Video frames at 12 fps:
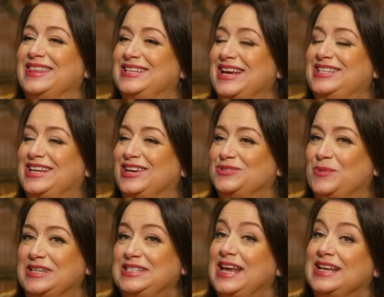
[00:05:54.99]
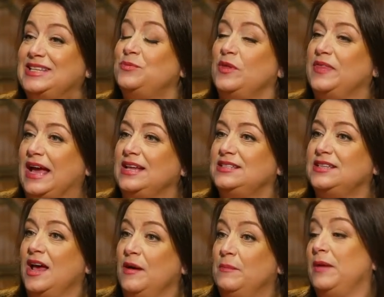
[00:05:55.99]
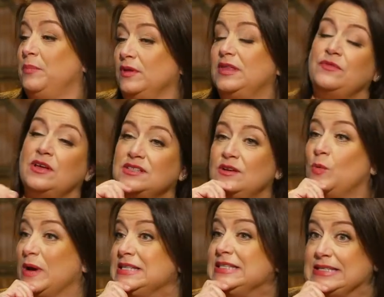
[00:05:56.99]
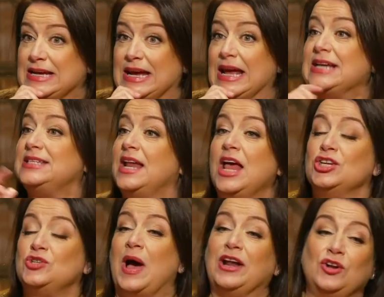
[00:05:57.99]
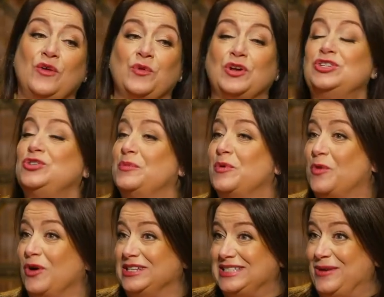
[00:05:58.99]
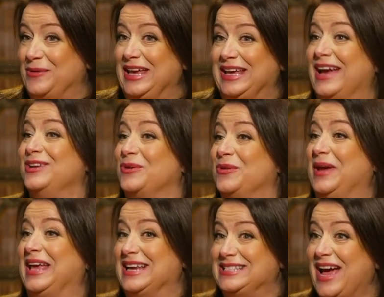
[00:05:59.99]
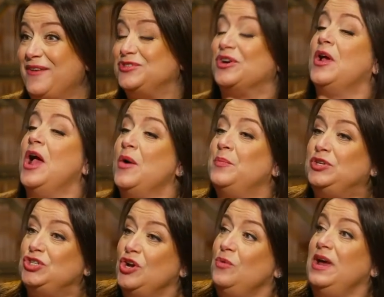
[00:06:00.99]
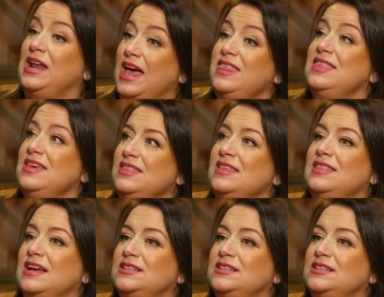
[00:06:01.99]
the other day, she goes, "What's that?" I said, "Well, that's my birthday falls on a Wednesday." I said, "So I don't know if we're going to do it Memorial Day weekend or the weekend after." But you know what? I think that